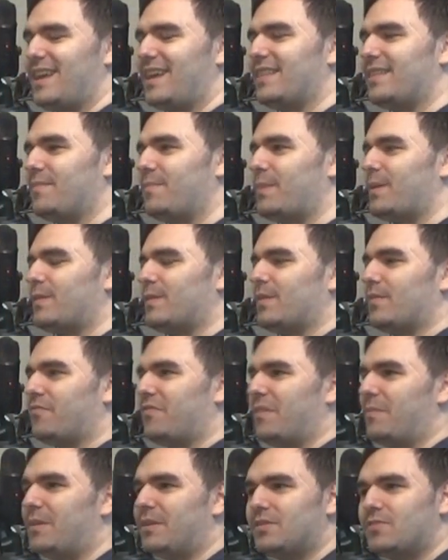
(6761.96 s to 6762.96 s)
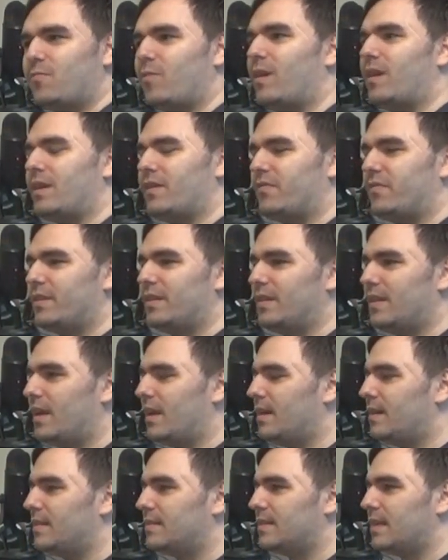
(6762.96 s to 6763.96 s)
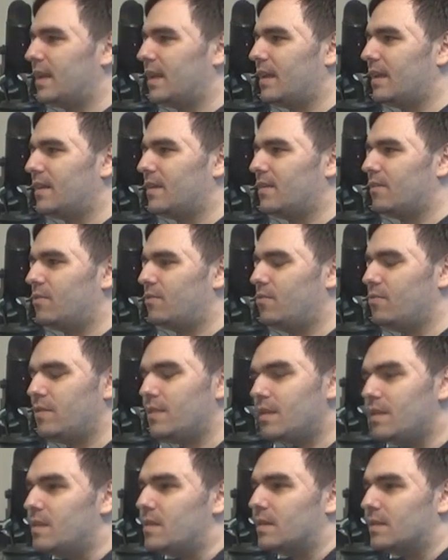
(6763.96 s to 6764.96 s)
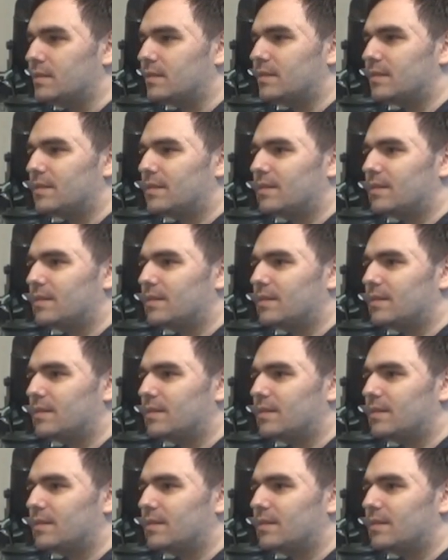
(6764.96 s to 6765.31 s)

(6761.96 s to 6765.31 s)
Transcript: Yeah, the feminists were livid, and it's like, you did this.